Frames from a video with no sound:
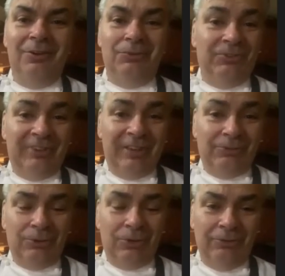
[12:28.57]
You set
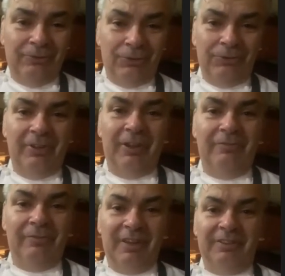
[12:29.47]
the tone for the day
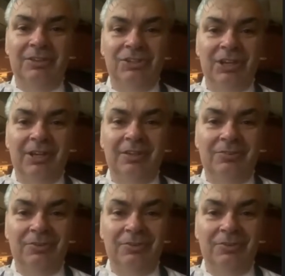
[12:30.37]
from that kitchen.